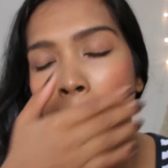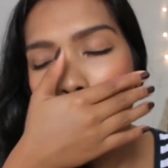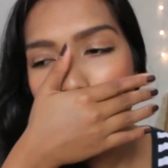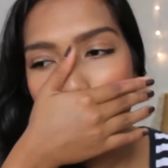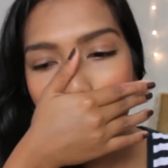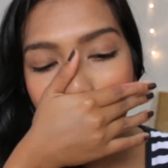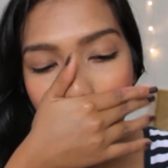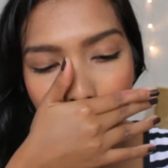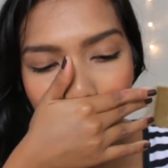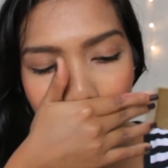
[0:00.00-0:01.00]

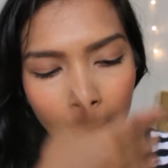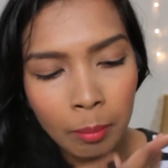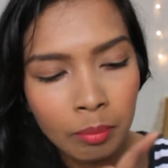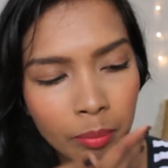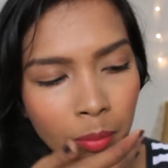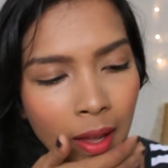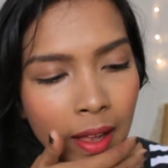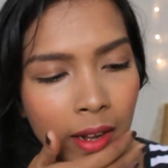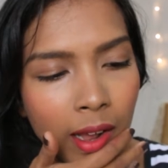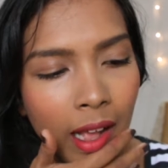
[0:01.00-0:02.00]

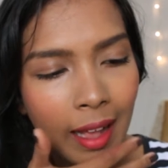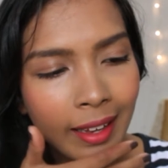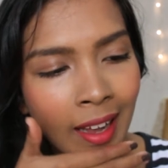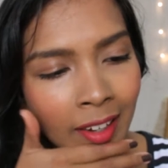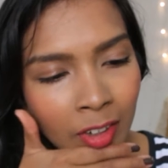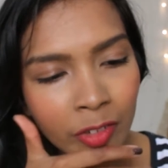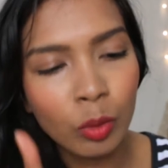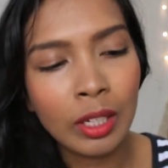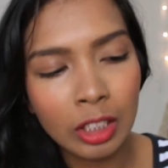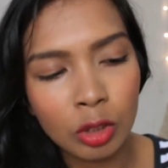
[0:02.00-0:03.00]
But I kind of
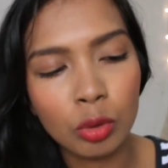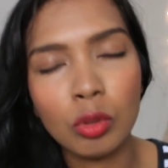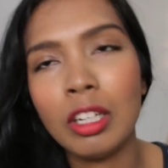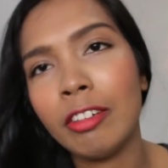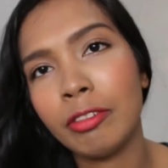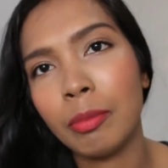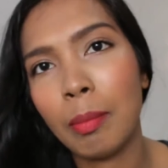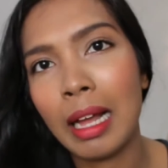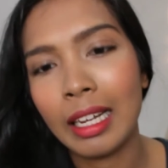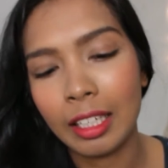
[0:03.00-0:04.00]
want to love
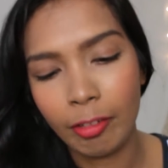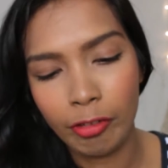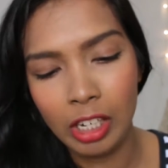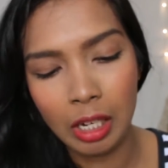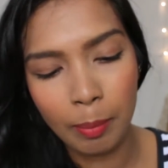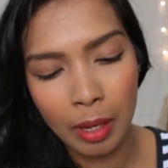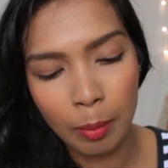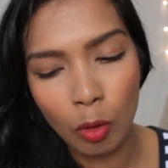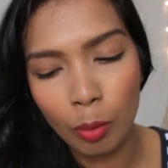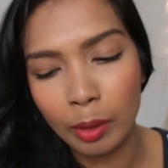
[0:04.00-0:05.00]
my feet a bit
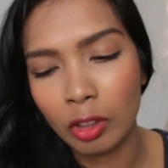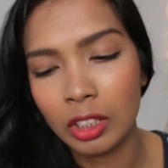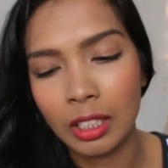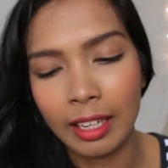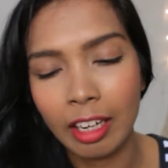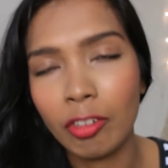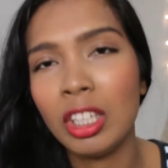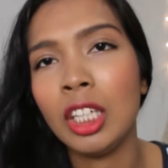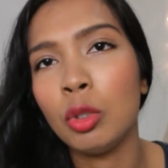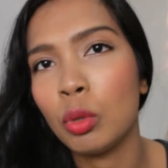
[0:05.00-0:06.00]
more because like I
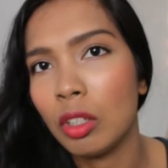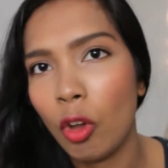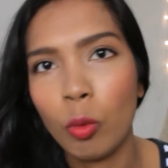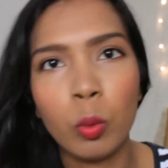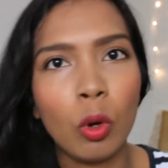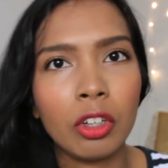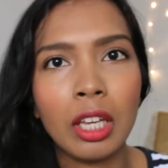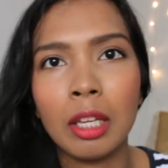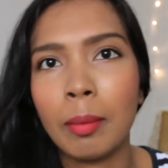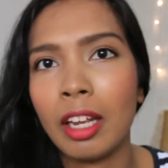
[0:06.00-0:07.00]
really do a lot of
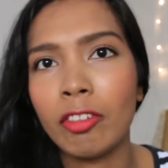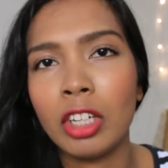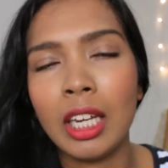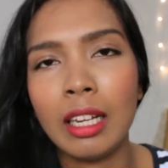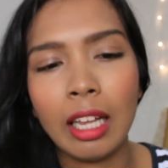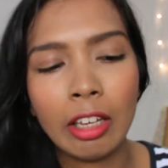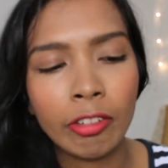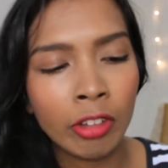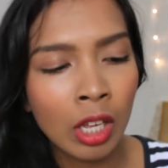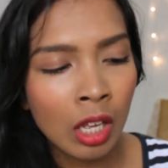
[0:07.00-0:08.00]
walking in my everyday life.
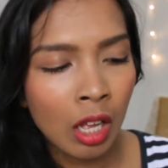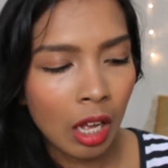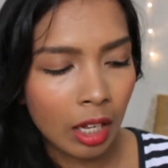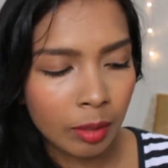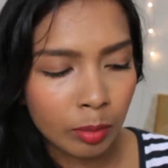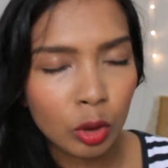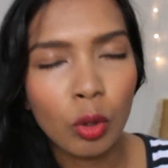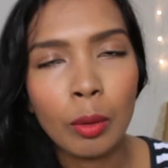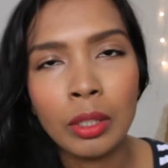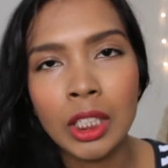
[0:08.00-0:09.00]
So
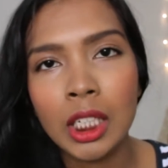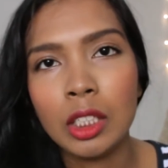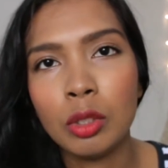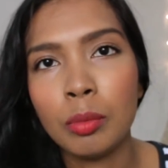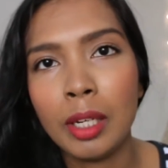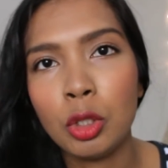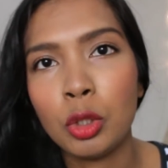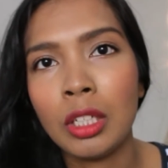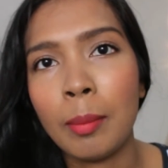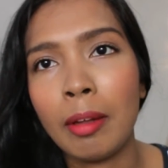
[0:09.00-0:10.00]
I wanted to make
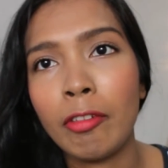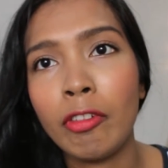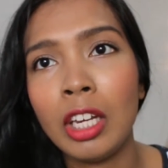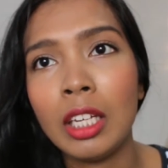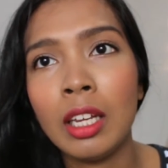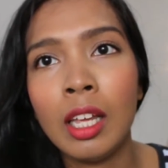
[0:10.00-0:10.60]
sure that my feet